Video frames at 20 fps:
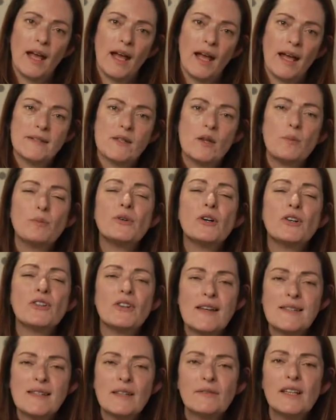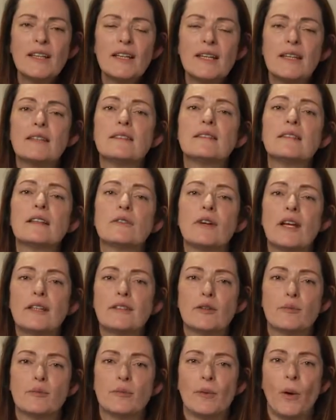As you progressively integrate
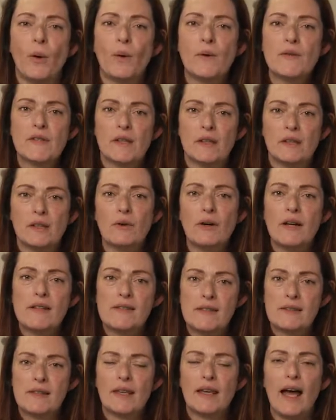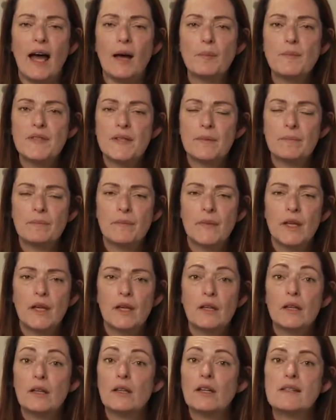Compose in your existing apps,
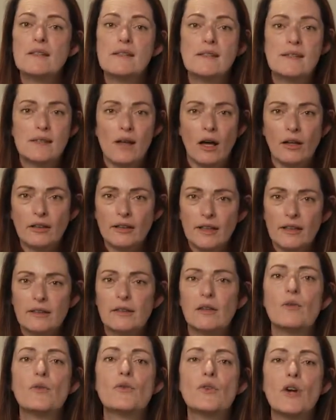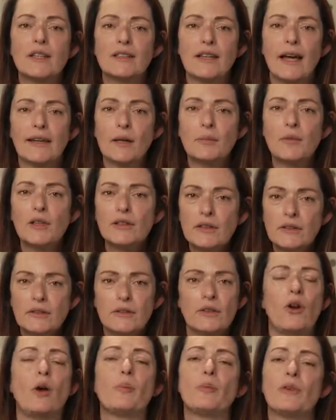you need solid, reliable
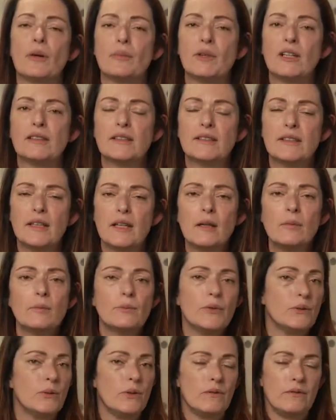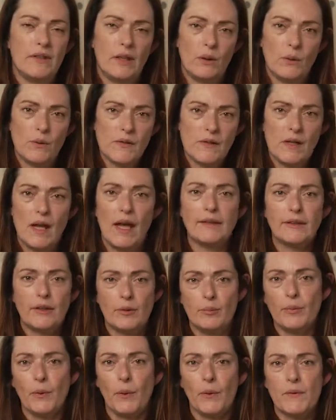interoperability between views and
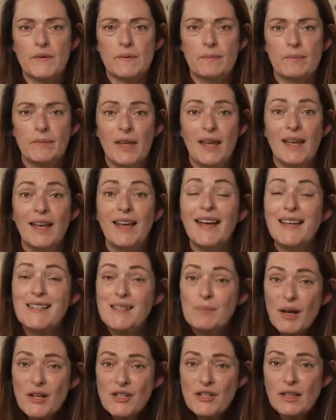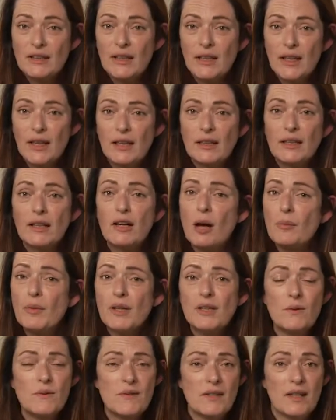Compose, especially in
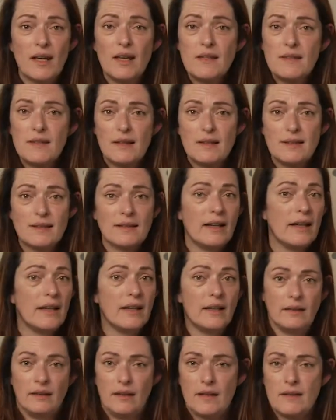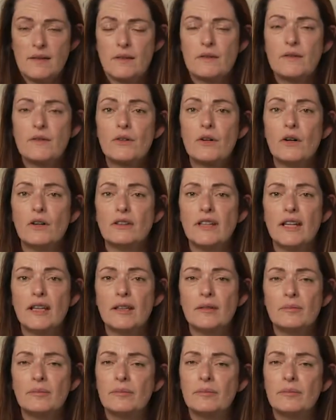common use cases like nested scrolling.